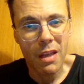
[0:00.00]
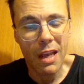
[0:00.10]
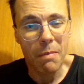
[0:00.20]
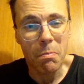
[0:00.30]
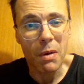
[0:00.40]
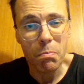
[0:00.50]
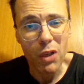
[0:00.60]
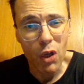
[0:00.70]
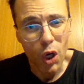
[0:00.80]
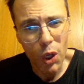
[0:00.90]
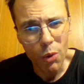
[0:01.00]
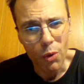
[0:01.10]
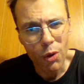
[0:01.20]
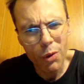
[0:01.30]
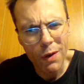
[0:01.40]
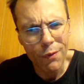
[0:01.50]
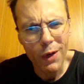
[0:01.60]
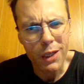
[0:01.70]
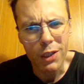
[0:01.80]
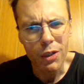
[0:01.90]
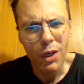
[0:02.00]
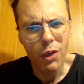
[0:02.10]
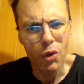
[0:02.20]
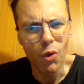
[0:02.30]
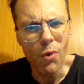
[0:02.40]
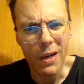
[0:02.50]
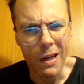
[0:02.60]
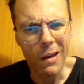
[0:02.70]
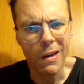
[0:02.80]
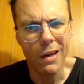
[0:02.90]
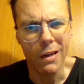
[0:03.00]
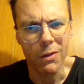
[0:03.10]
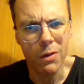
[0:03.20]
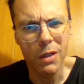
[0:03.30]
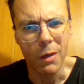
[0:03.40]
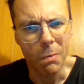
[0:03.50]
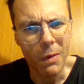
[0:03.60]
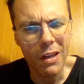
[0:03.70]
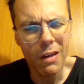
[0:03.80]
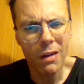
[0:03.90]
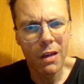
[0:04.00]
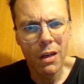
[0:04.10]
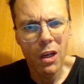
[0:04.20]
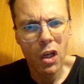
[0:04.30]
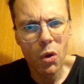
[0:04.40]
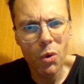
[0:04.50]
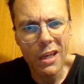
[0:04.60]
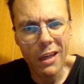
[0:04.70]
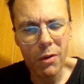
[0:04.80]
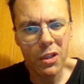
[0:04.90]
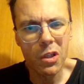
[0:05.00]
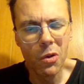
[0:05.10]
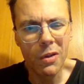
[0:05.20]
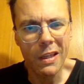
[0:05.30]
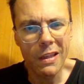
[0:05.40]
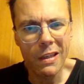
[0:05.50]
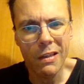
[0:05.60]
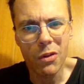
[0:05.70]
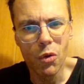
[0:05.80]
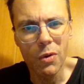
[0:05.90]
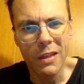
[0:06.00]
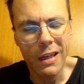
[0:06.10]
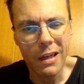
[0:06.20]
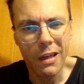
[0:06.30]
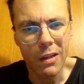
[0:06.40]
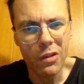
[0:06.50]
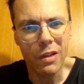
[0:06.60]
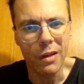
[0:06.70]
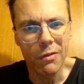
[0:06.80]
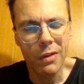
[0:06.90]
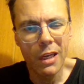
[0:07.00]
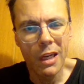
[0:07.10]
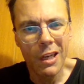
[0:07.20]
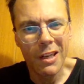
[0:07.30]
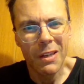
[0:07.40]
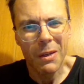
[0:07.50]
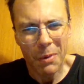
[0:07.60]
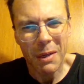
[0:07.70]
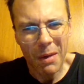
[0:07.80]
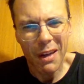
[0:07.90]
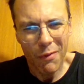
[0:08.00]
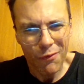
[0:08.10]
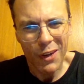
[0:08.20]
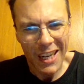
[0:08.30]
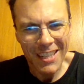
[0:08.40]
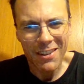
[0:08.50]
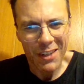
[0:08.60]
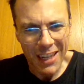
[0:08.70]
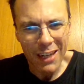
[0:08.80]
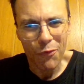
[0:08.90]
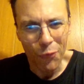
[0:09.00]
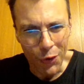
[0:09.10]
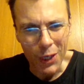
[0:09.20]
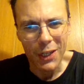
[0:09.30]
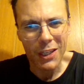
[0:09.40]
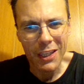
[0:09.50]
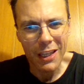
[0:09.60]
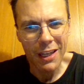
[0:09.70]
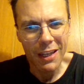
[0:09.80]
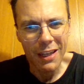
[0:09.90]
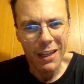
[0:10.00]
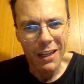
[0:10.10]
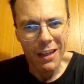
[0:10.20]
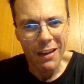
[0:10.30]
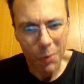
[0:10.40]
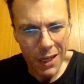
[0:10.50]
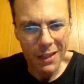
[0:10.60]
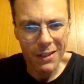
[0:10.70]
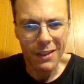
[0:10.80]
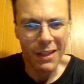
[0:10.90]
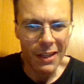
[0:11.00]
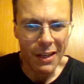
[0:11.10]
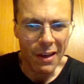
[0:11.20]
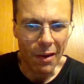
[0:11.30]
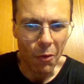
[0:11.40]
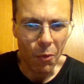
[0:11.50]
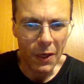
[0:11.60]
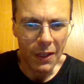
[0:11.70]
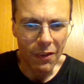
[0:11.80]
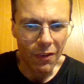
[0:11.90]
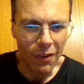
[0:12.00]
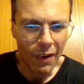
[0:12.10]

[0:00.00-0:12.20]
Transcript: And but but who who the fuck is doing that kind of stuff, man? Who the hell is going in there and doing that kind of stuff? Well, my father did fucked recently with